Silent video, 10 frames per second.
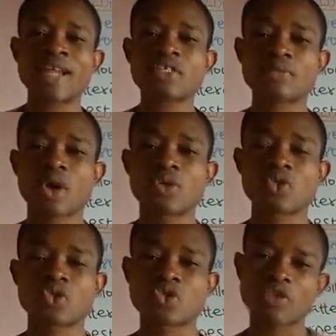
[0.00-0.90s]
atom
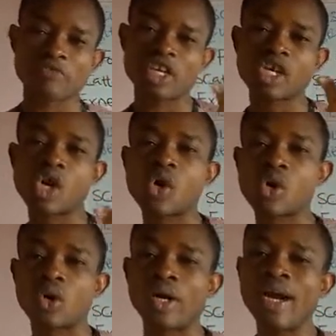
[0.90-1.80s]
consists of a
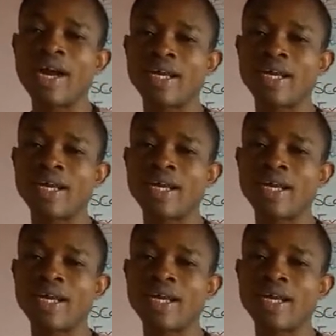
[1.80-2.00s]
core,